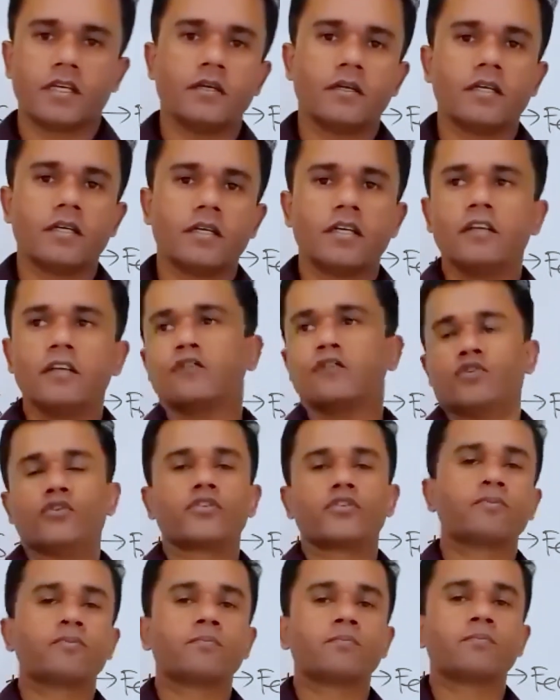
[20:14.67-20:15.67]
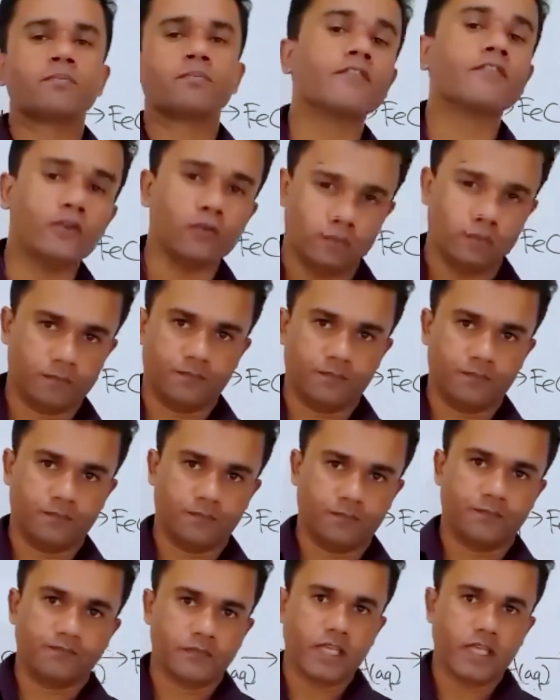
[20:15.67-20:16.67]
If you use perfume,
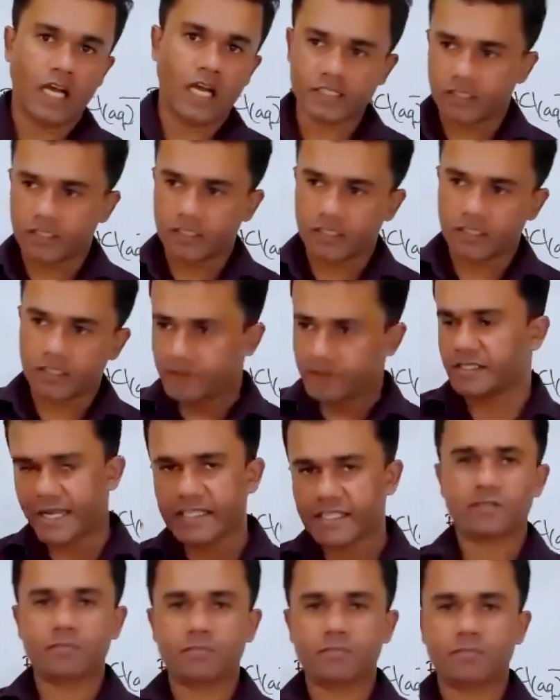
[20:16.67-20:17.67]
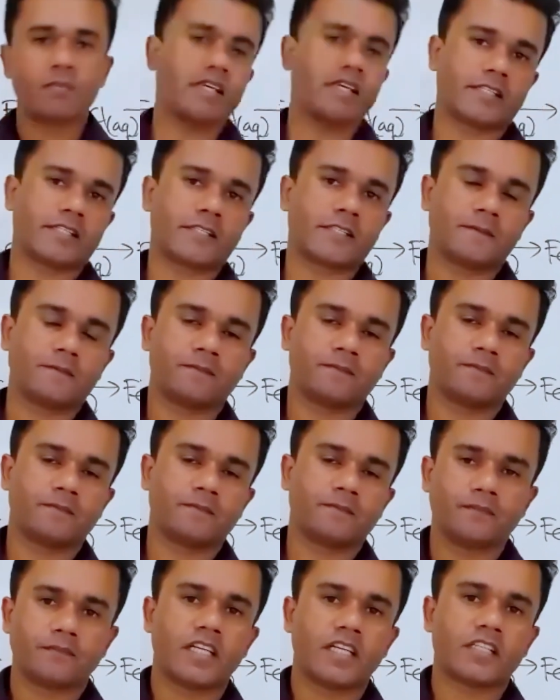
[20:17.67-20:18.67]
other person can smell it.
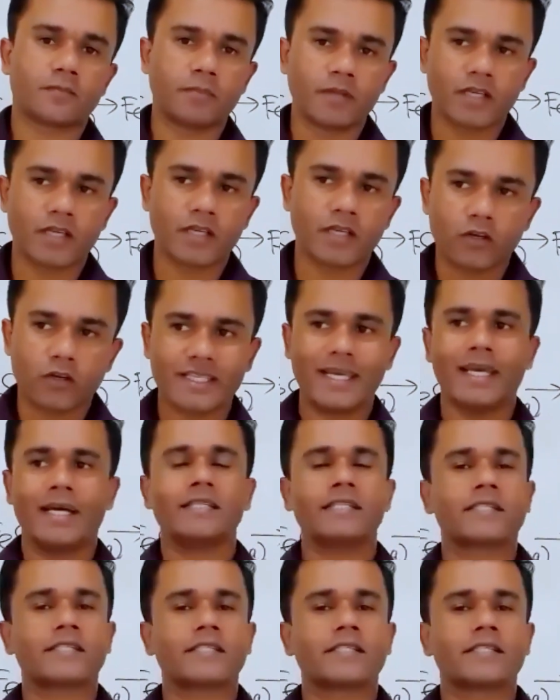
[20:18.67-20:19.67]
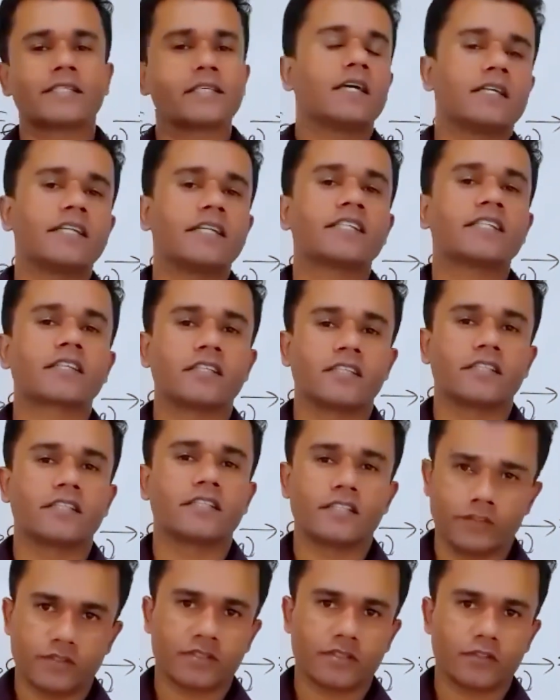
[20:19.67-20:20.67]
That's because air is
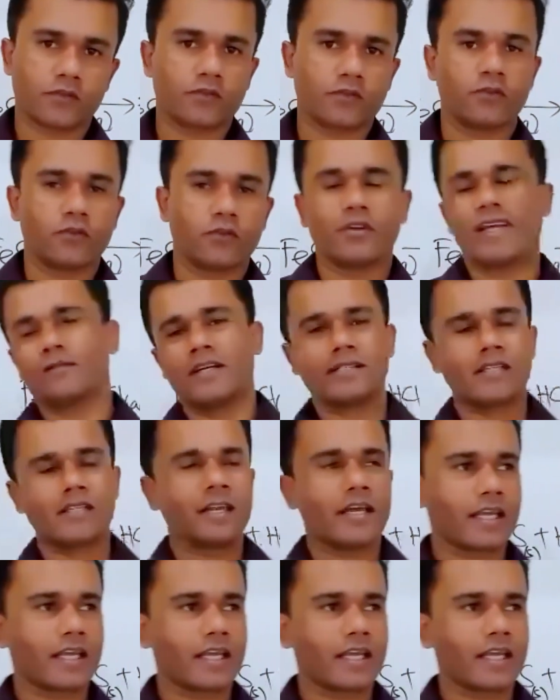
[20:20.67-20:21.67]
discontinuous. So likewise, then I can